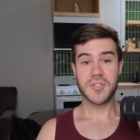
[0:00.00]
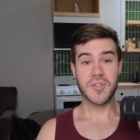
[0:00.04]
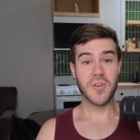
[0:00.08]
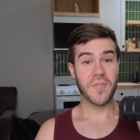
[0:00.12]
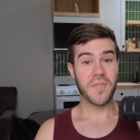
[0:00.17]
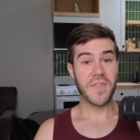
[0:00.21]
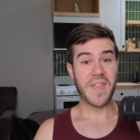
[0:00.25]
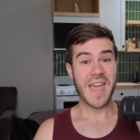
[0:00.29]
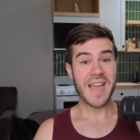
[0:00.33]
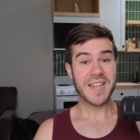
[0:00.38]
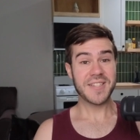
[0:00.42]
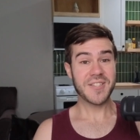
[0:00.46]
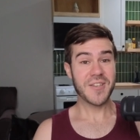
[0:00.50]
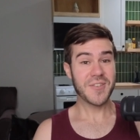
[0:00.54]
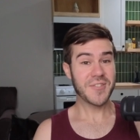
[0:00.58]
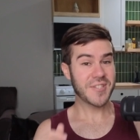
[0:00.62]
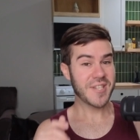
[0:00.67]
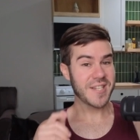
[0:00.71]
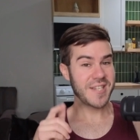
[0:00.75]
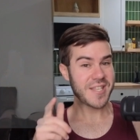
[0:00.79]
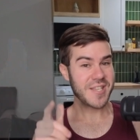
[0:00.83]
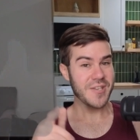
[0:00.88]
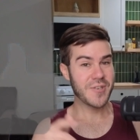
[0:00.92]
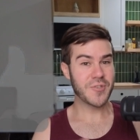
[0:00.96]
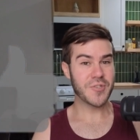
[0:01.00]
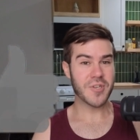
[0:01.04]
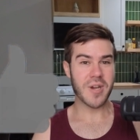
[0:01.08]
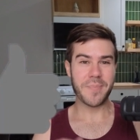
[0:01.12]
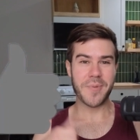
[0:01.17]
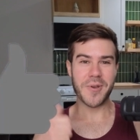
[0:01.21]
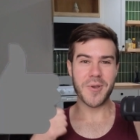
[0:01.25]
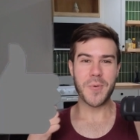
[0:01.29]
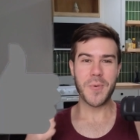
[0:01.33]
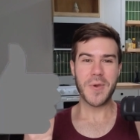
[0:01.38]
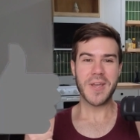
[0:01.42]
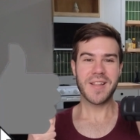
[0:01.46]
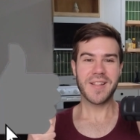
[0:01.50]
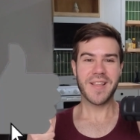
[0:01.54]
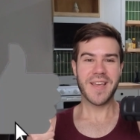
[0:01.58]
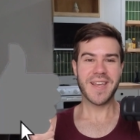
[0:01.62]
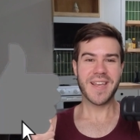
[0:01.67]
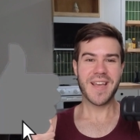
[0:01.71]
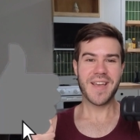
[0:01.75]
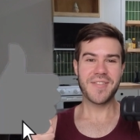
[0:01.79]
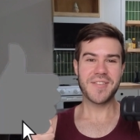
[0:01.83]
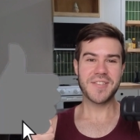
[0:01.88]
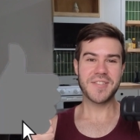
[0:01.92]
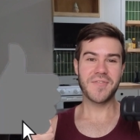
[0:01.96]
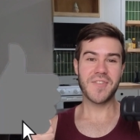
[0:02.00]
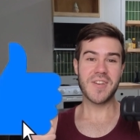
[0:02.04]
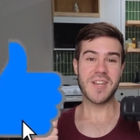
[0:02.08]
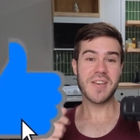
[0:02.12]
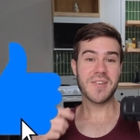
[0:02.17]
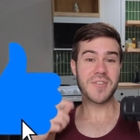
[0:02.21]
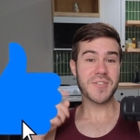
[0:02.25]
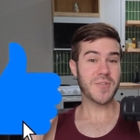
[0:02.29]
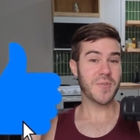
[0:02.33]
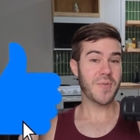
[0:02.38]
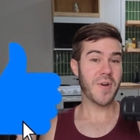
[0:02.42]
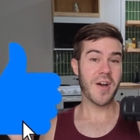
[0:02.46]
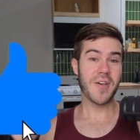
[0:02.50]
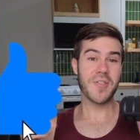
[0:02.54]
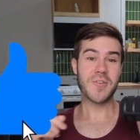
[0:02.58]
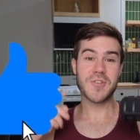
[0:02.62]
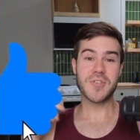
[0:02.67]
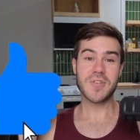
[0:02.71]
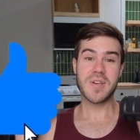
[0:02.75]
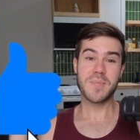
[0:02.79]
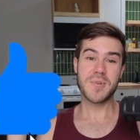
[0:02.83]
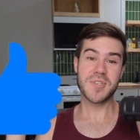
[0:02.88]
if that sounds good to you, drop a quick like on this video so other streamers